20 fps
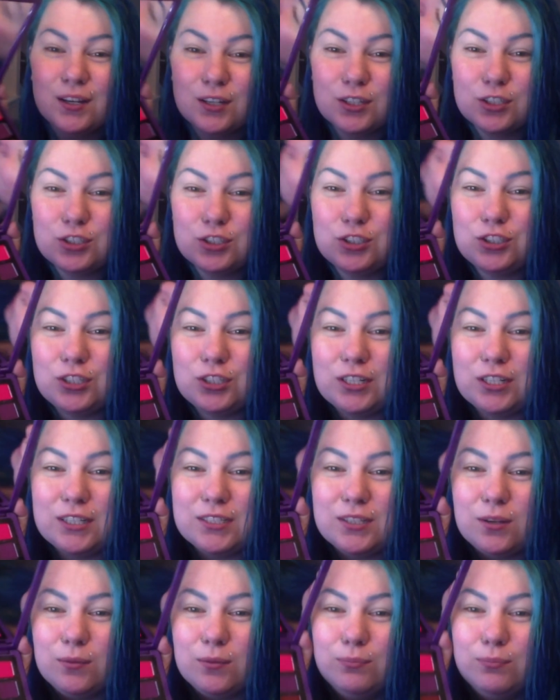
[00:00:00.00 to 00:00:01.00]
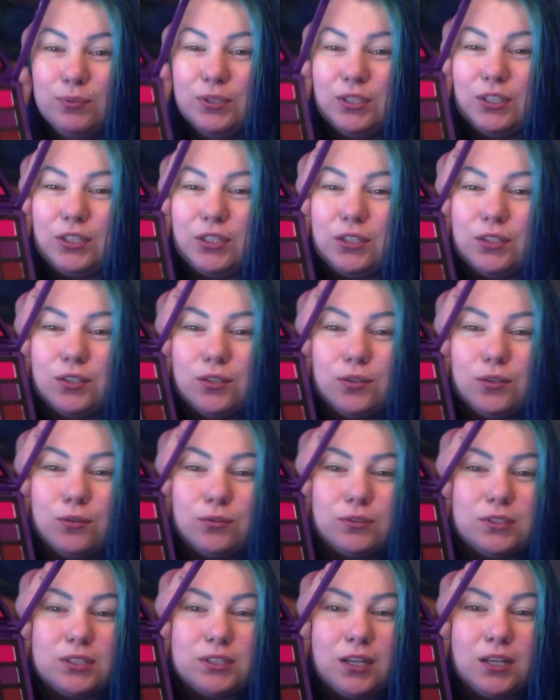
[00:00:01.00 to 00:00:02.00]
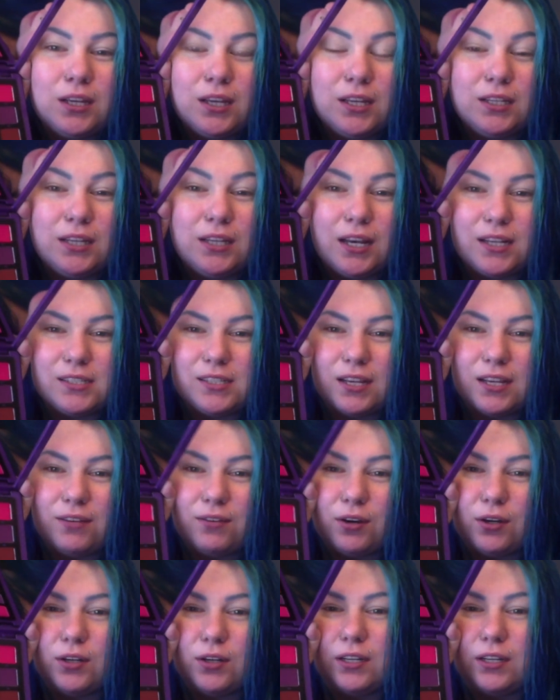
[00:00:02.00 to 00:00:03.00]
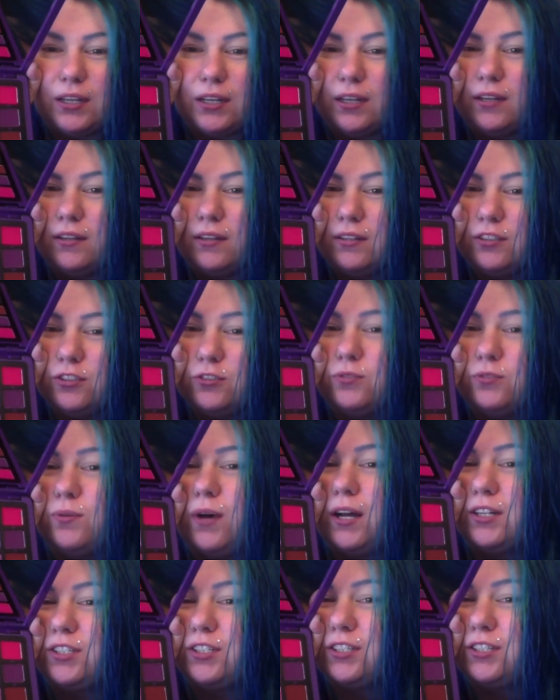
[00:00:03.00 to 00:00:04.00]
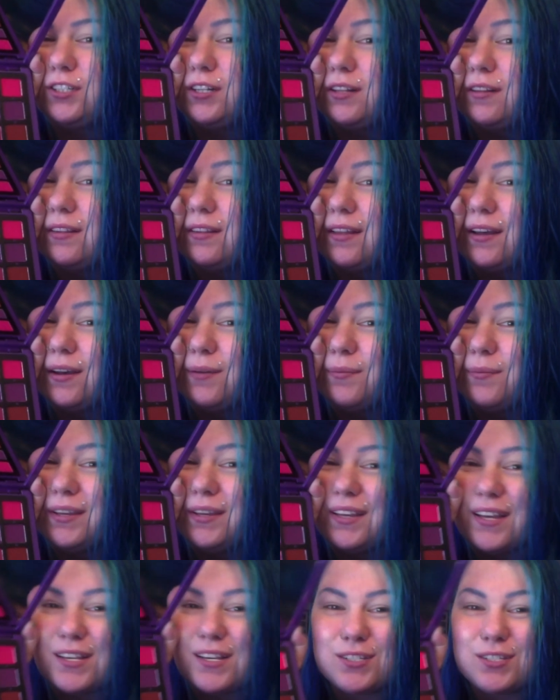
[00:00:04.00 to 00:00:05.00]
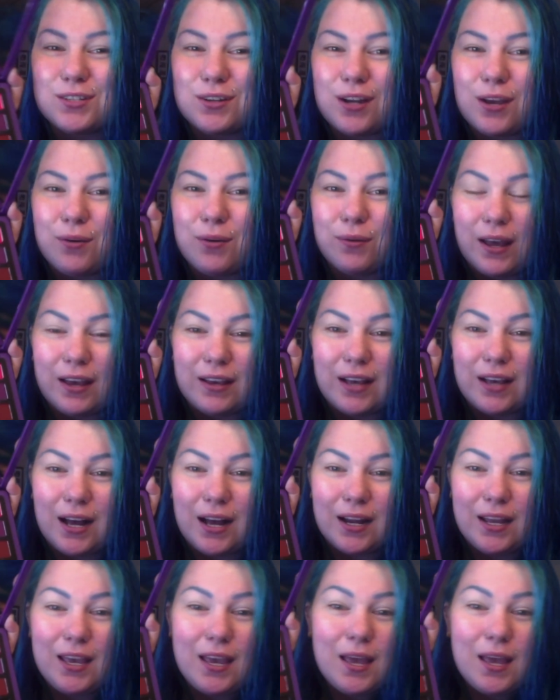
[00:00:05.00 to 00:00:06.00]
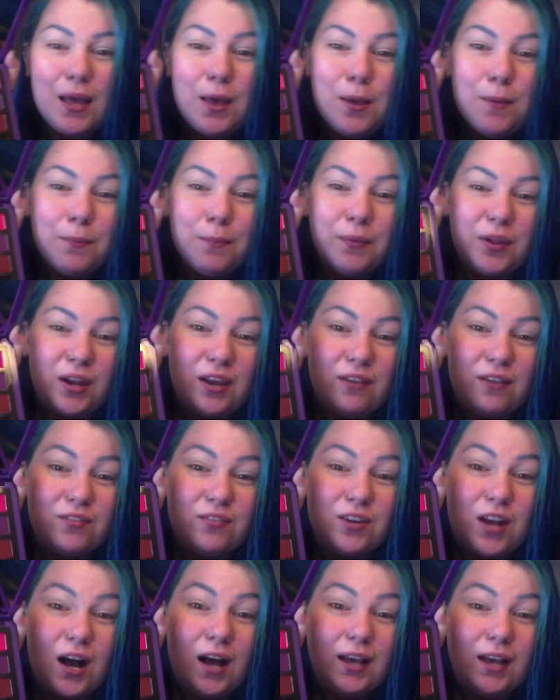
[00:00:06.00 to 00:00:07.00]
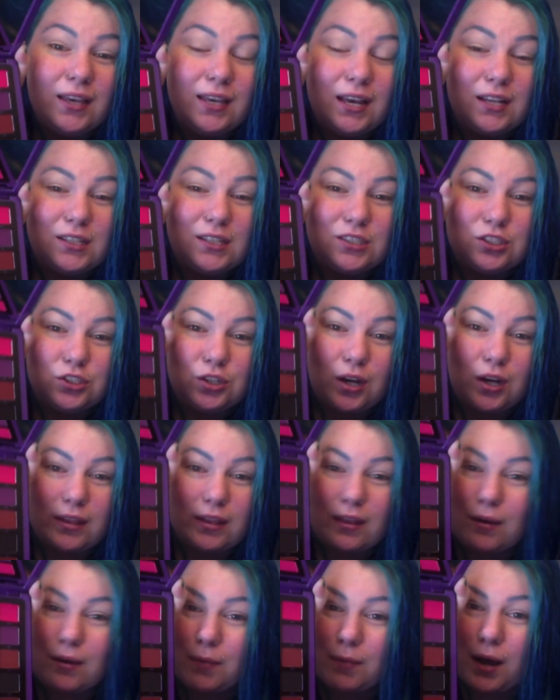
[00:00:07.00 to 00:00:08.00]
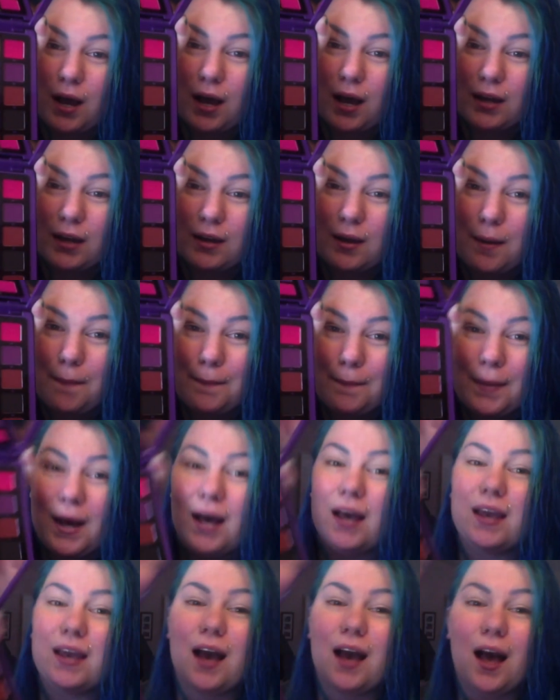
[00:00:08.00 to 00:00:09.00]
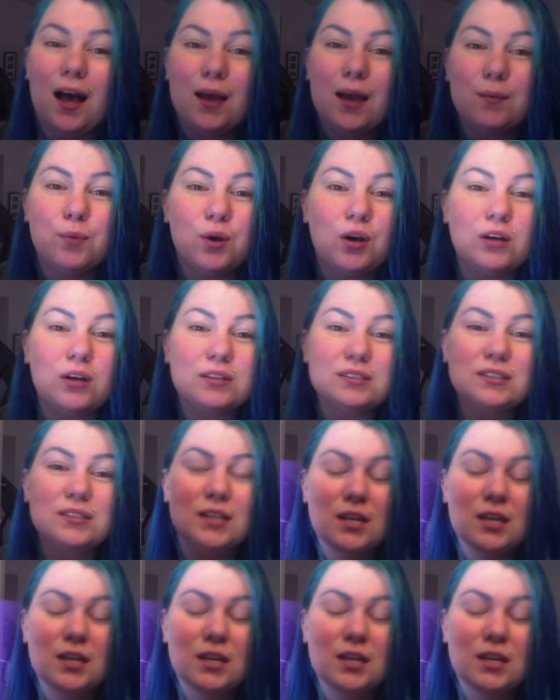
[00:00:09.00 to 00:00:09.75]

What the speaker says: she's a beaut. And yes, I've already swatched them yesterday when I got it, but I have not yet to try them on my eyeballs.